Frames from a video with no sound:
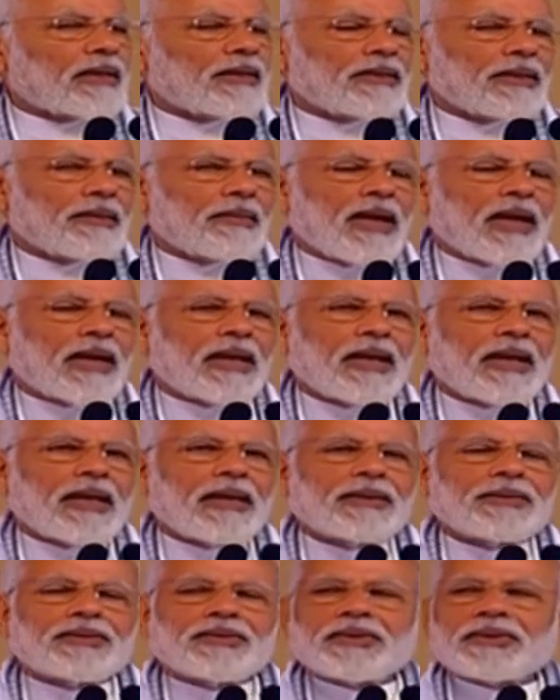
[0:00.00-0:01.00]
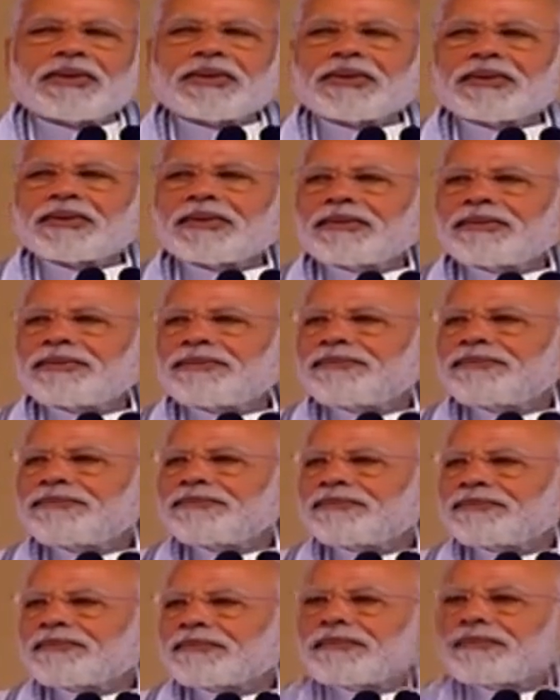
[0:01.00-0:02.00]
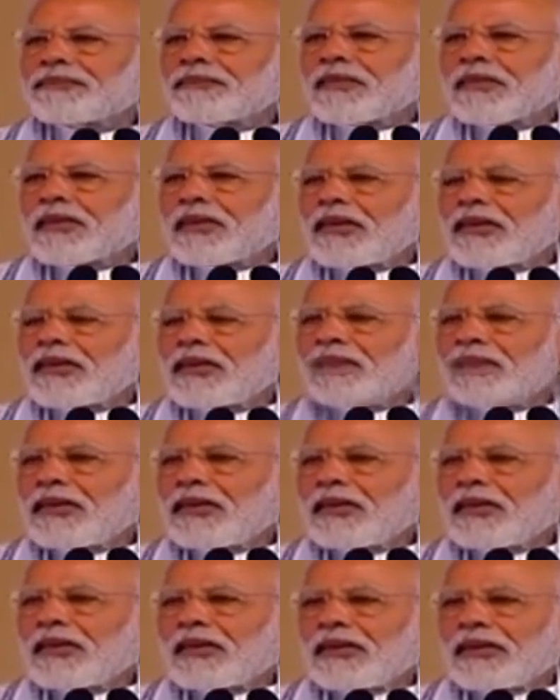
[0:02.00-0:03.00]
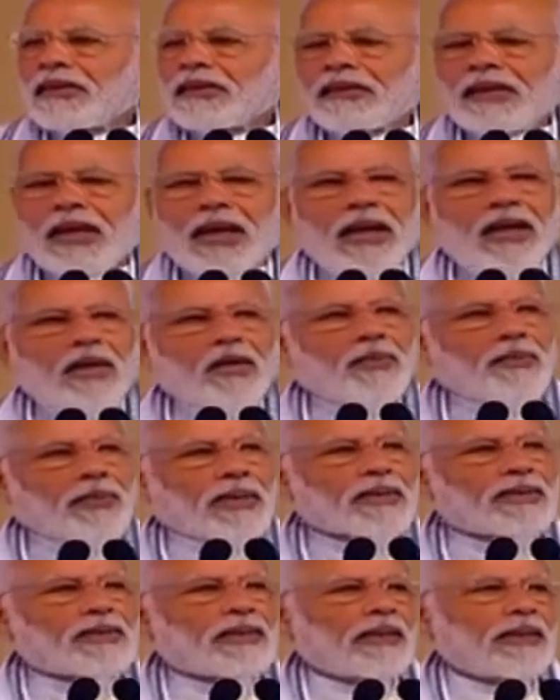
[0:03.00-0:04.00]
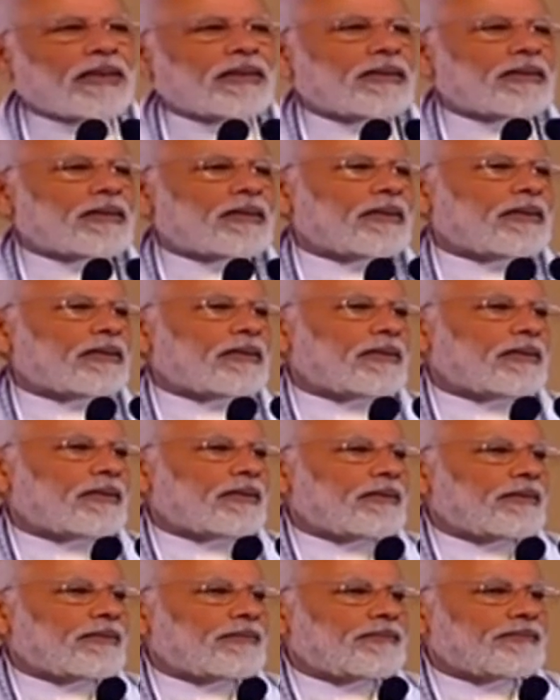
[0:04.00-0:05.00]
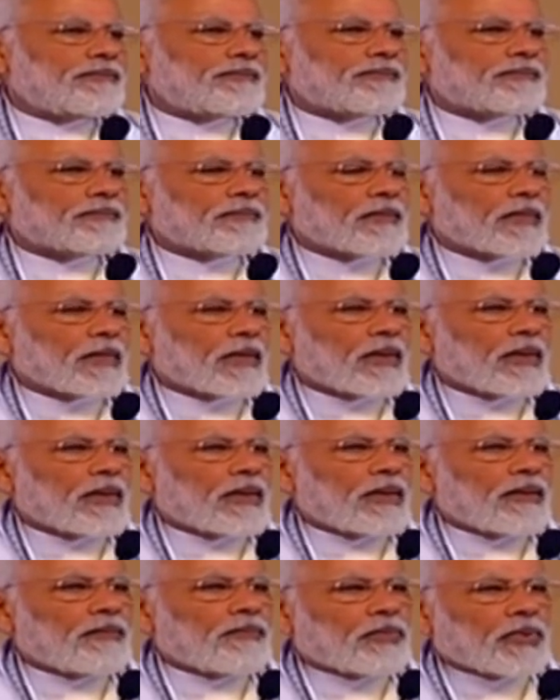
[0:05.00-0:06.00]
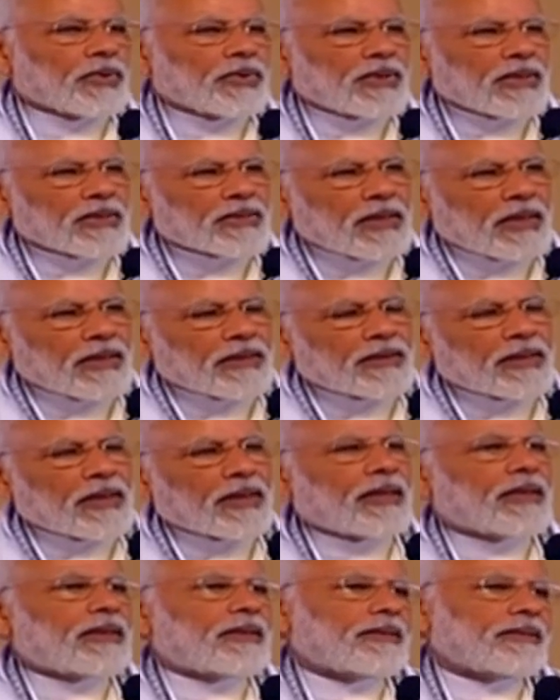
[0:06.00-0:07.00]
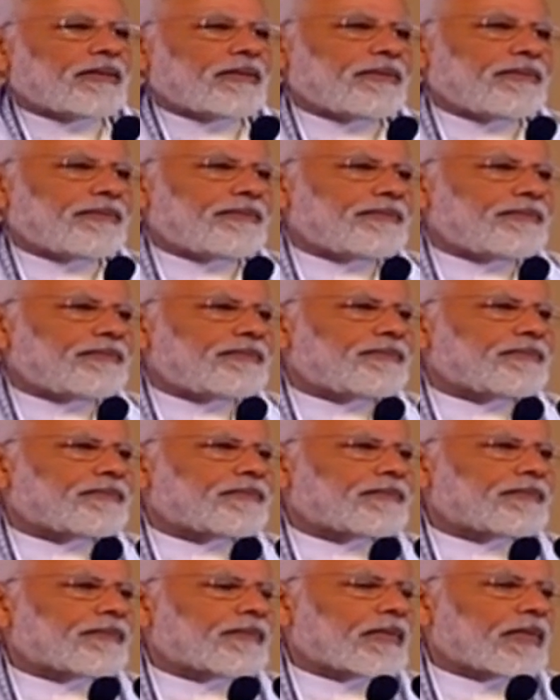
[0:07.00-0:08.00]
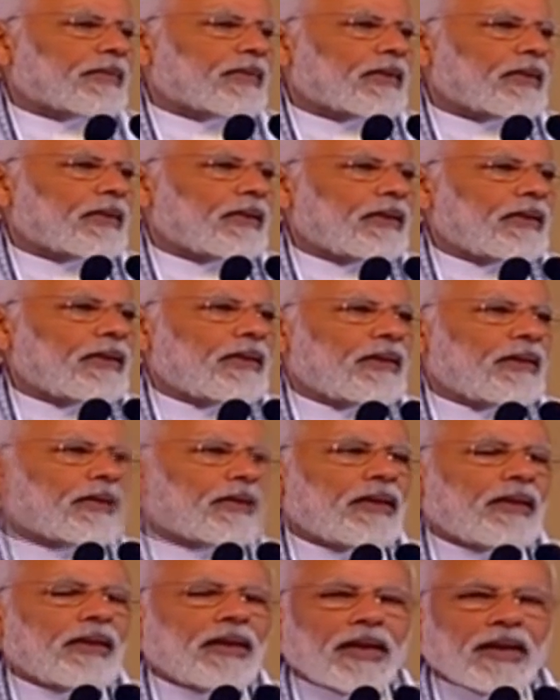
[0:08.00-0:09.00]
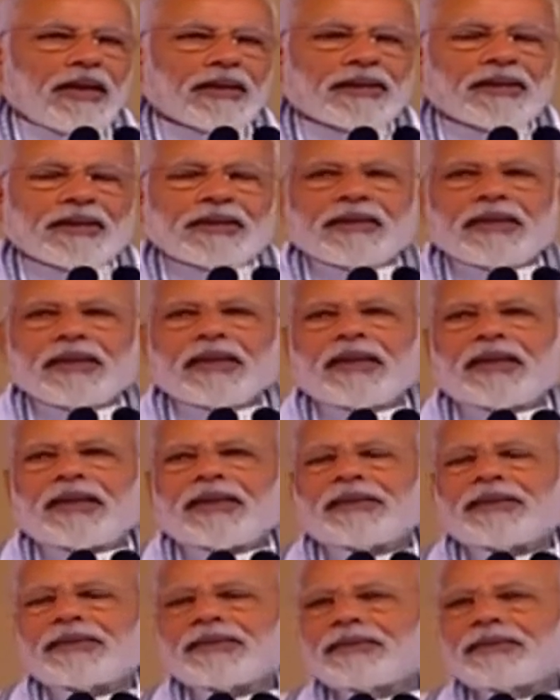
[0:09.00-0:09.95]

the Prime Minister, once again, there is, of course, this high-level meeting of the opposition against the opposition united in the face of CAA protest. This talks also about